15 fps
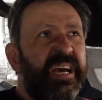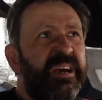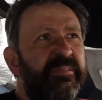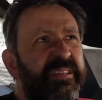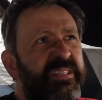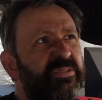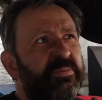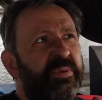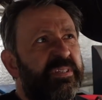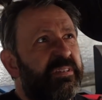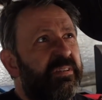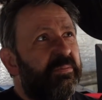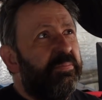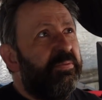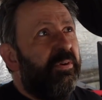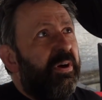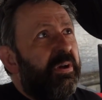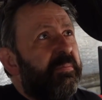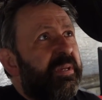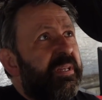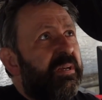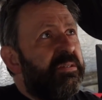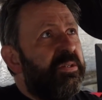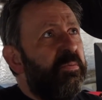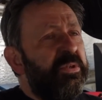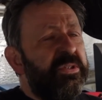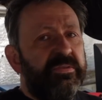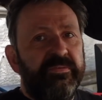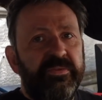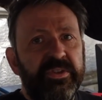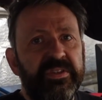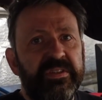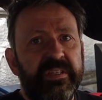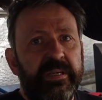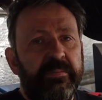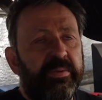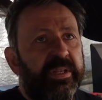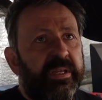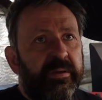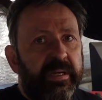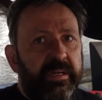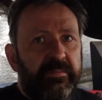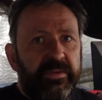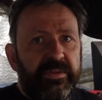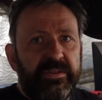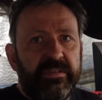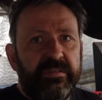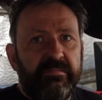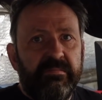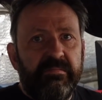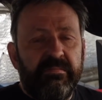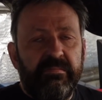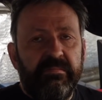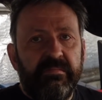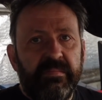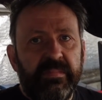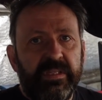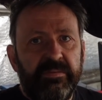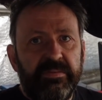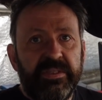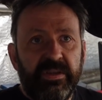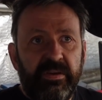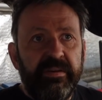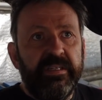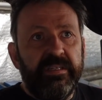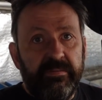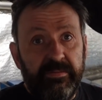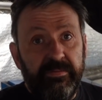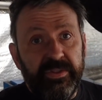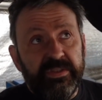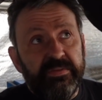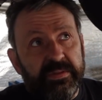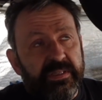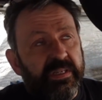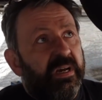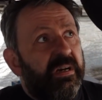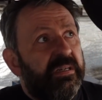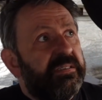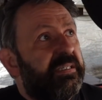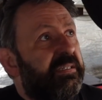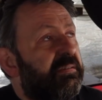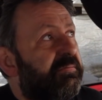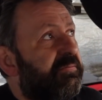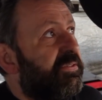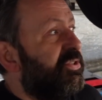No, it's almost like primer. You know, so it wasn't rusty, but it was. There was signs the rust was starting for